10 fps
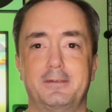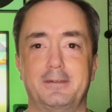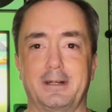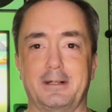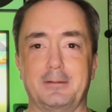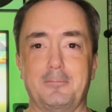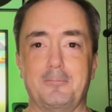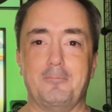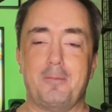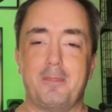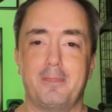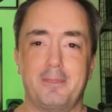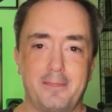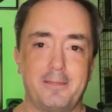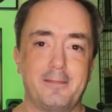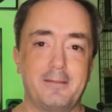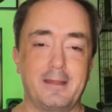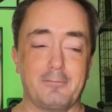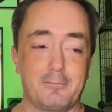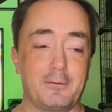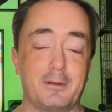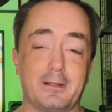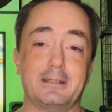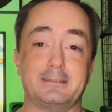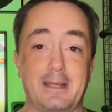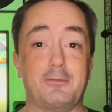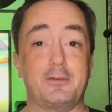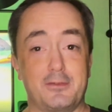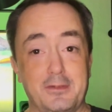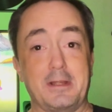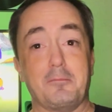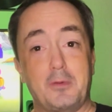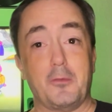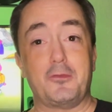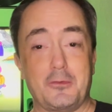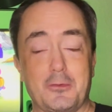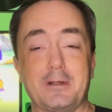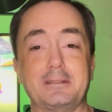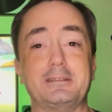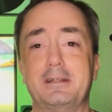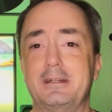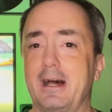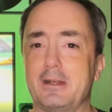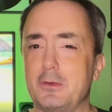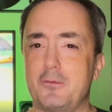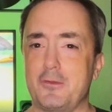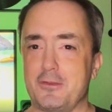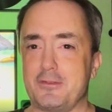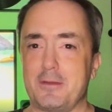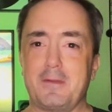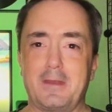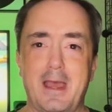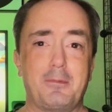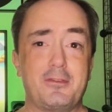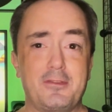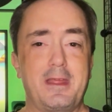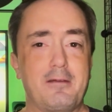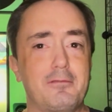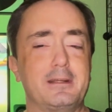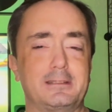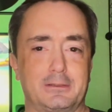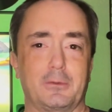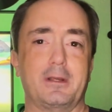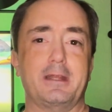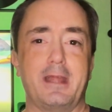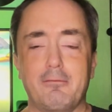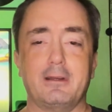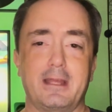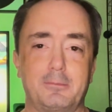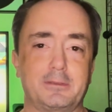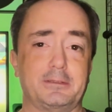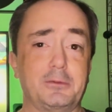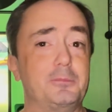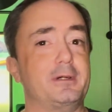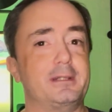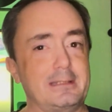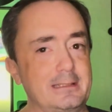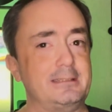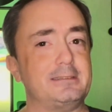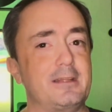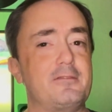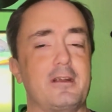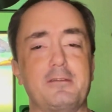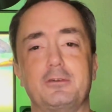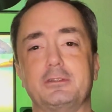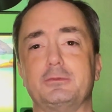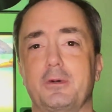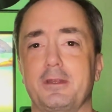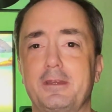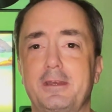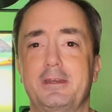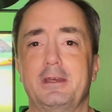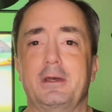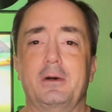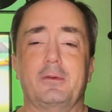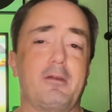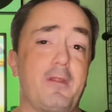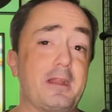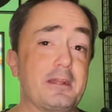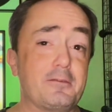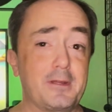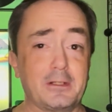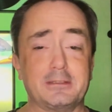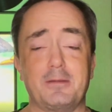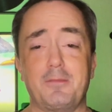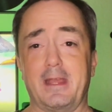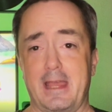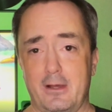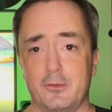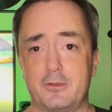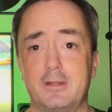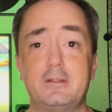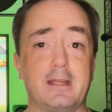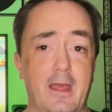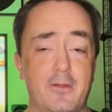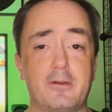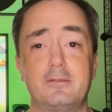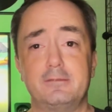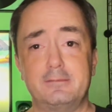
I realized after seeing both stories, I don't know if this is something that happens in every story, in every episode, but at least in the very first one, whenever they need to figure something out together